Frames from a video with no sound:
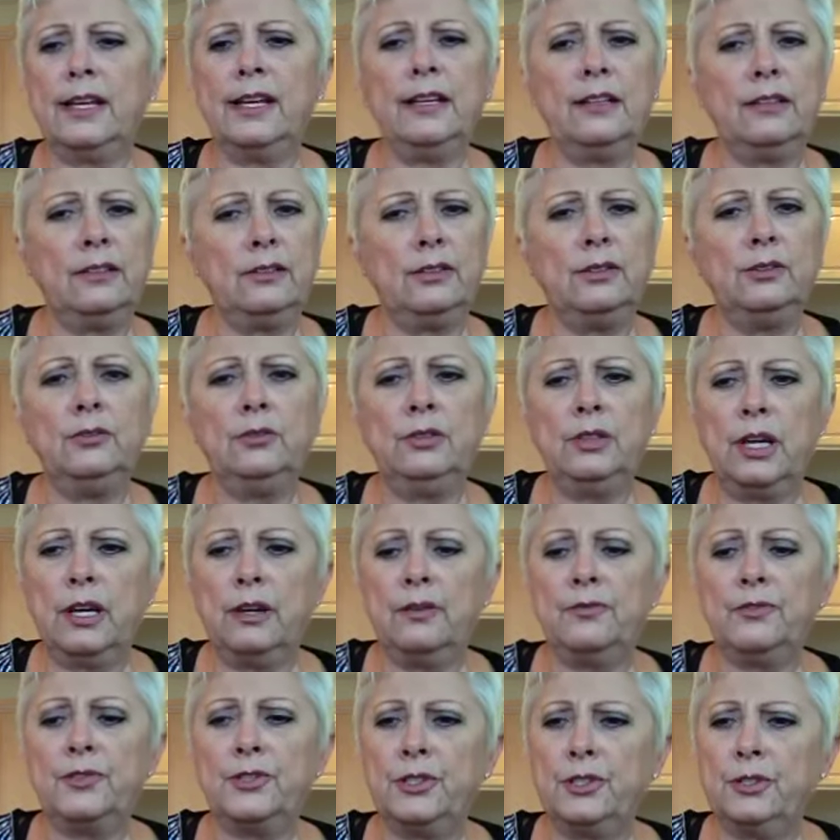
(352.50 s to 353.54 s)
Aunt Lou
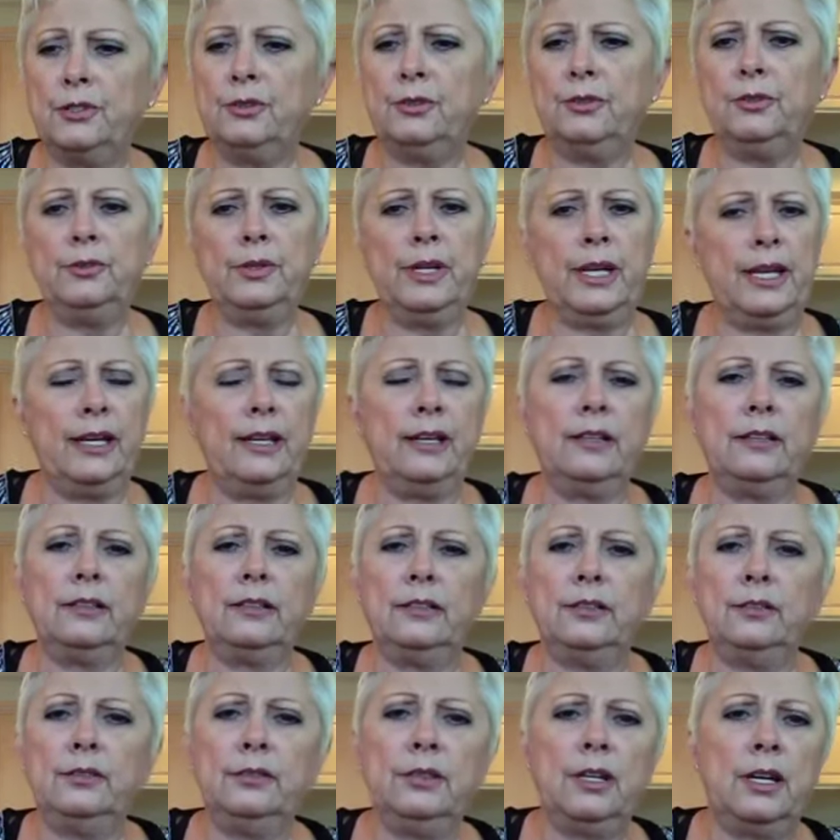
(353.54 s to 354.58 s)
loves you. Aunt
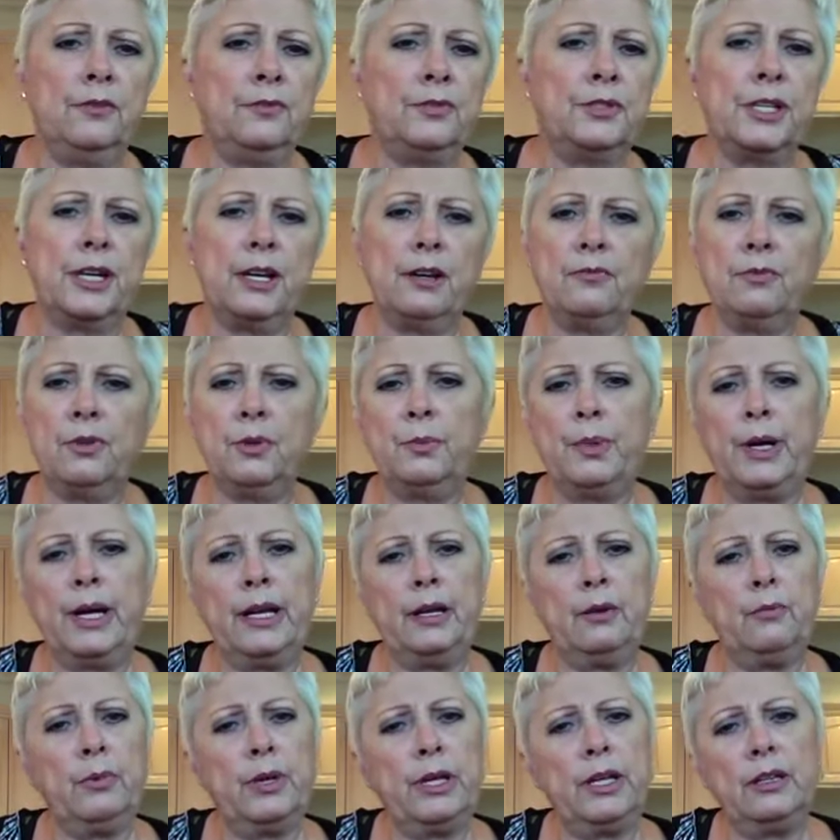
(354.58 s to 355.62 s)
Lou loves
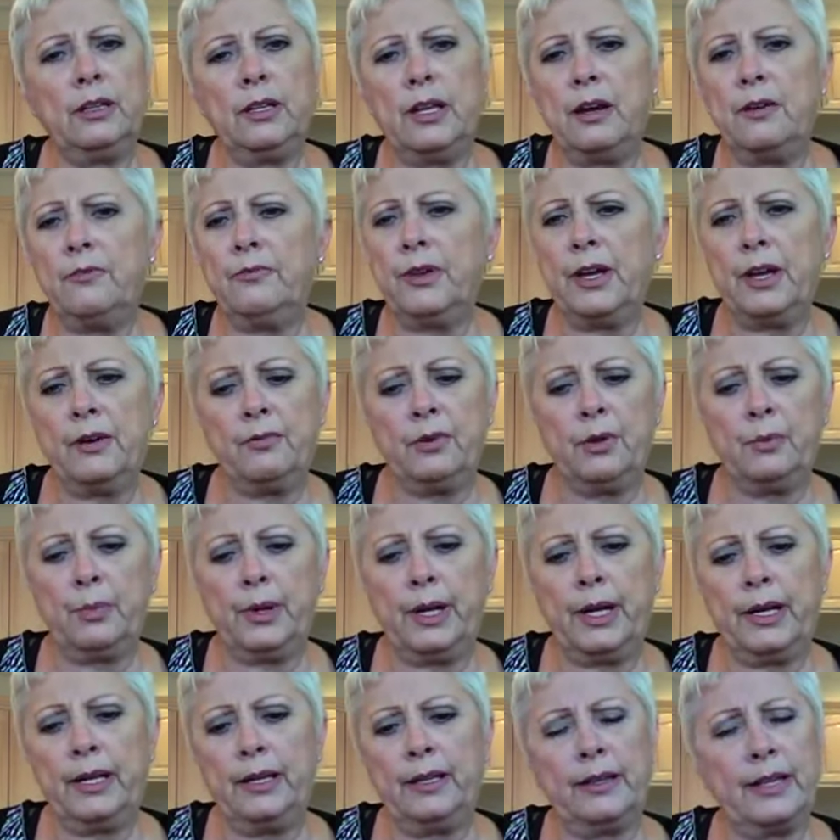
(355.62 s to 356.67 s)
everybody. We love
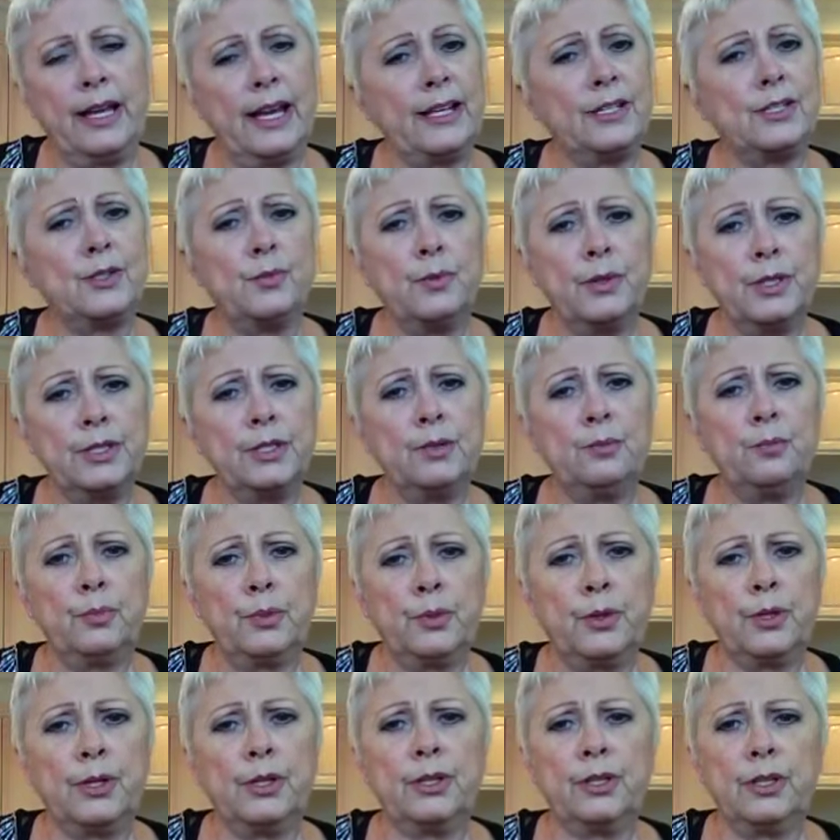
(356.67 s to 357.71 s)
everybody. That's what's
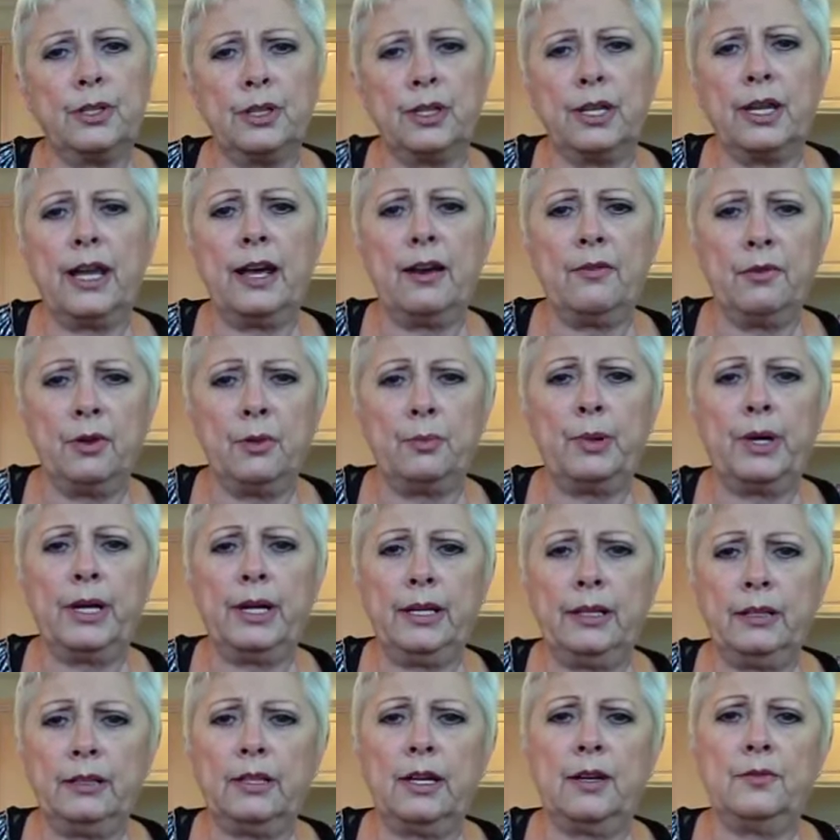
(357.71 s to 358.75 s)
important, that
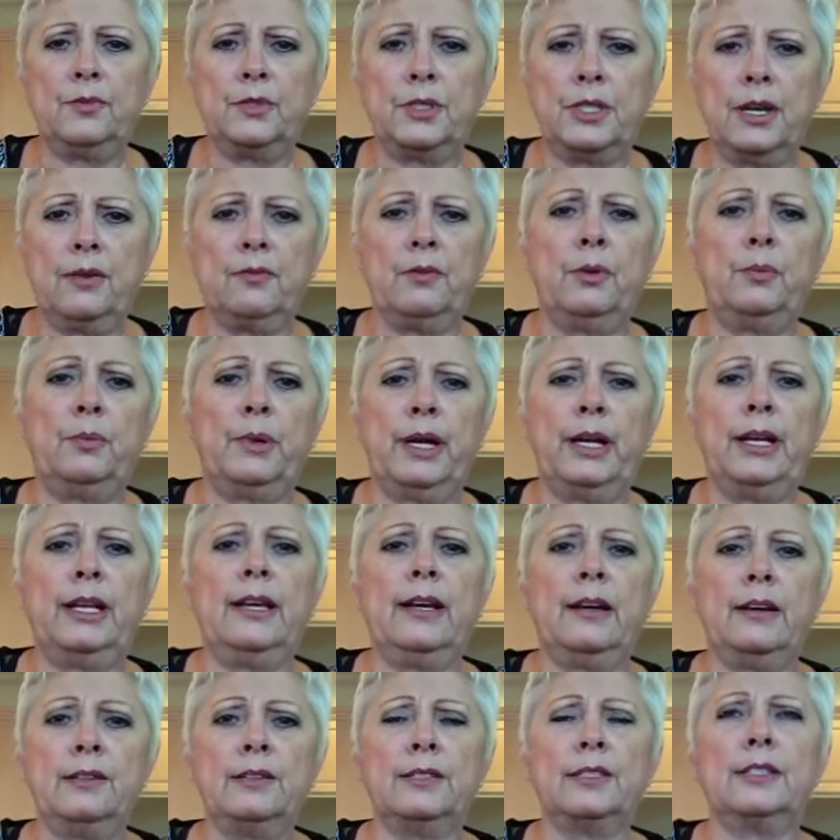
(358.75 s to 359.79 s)
everybody loves
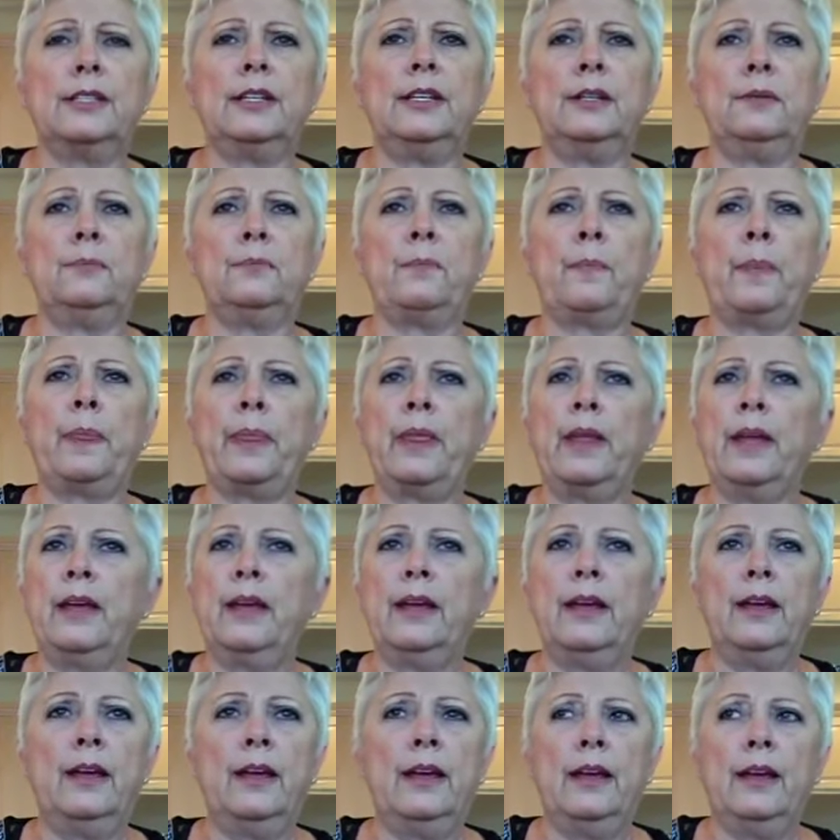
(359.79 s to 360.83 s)
everybody else. And
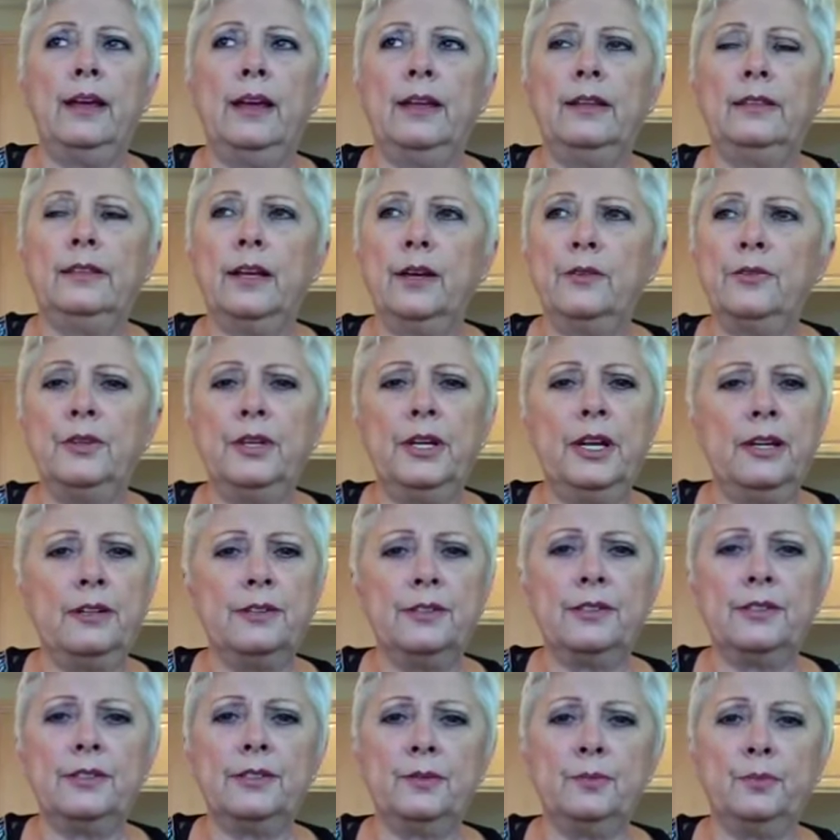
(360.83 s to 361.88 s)
nothing
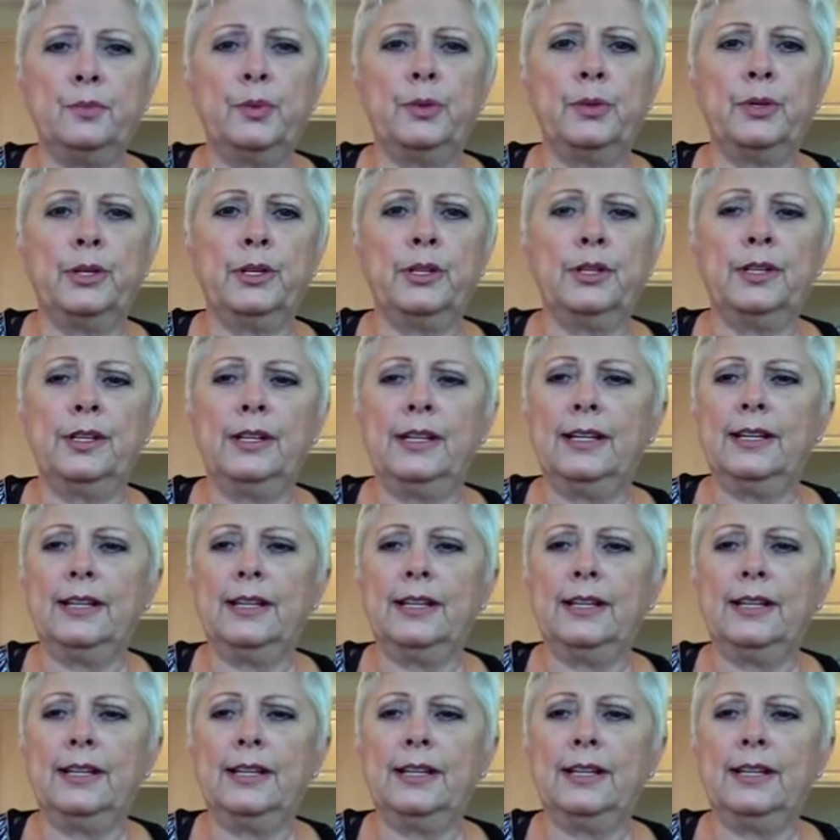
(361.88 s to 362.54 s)
else is important.